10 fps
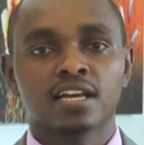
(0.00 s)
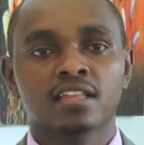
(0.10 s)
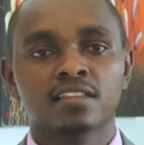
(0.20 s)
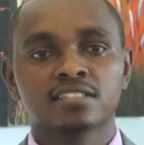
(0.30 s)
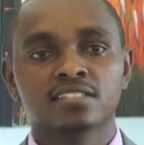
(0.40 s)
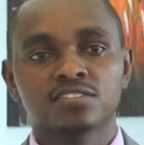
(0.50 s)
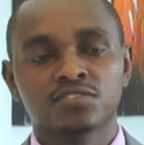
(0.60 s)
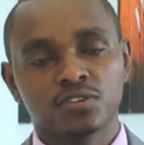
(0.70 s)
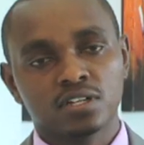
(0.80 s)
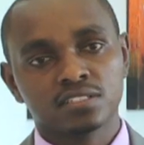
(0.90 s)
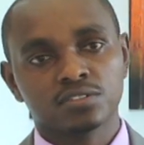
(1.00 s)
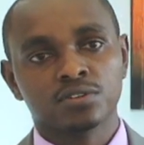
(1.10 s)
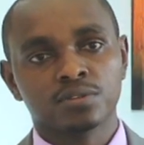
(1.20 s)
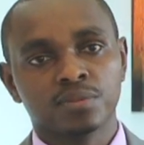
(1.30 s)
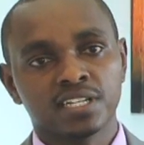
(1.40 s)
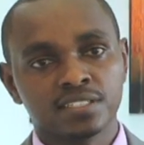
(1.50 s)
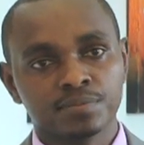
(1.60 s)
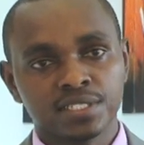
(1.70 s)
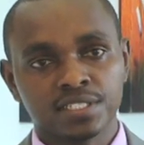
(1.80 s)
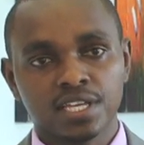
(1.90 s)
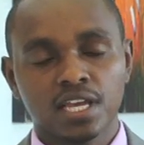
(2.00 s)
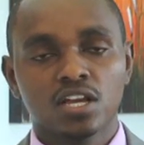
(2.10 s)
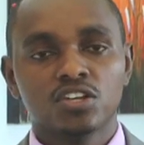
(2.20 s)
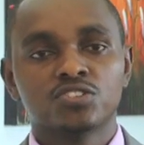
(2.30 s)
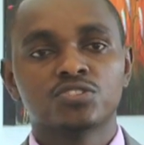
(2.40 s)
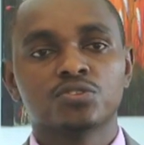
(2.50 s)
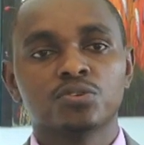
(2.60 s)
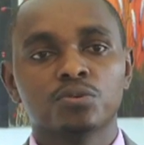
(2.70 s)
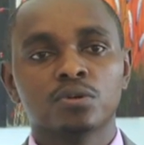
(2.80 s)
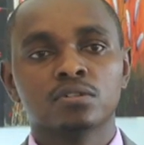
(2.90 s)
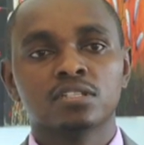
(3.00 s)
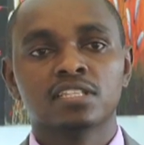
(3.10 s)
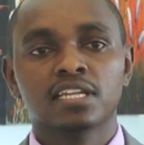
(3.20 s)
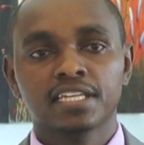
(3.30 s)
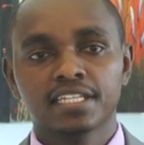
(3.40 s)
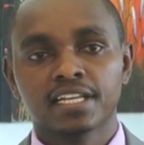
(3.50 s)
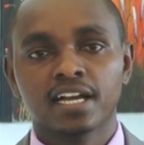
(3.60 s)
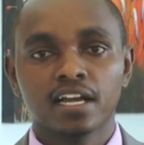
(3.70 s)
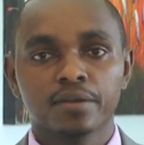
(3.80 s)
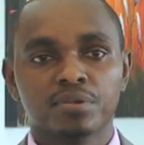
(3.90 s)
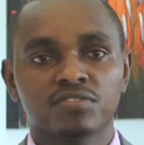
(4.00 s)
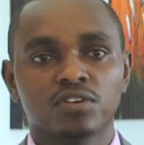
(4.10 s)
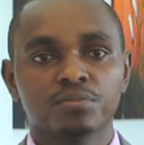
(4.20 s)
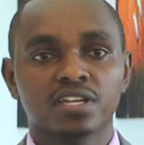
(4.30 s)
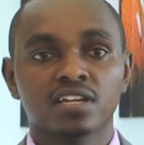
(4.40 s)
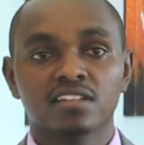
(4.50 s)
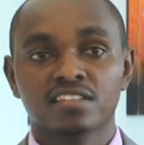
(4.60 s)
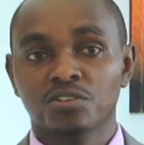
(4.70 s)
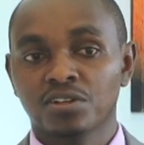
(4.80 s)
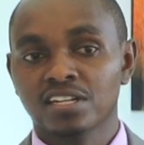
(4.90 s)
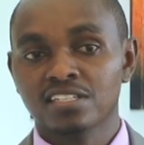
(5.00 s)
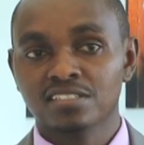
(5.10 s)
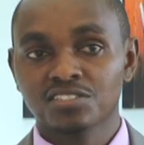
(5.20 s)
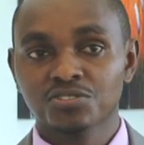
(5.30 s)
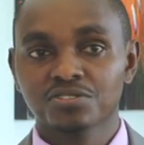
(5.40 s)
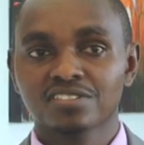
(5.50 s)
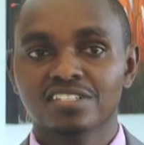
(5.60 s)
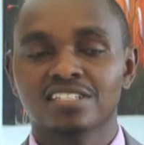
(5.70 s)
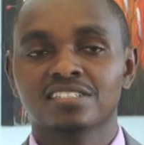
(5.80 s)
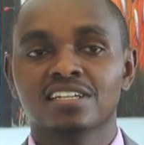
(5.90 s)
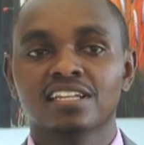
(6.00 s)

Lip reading: others that focus on management. So the leading high-performing healthcare organization is a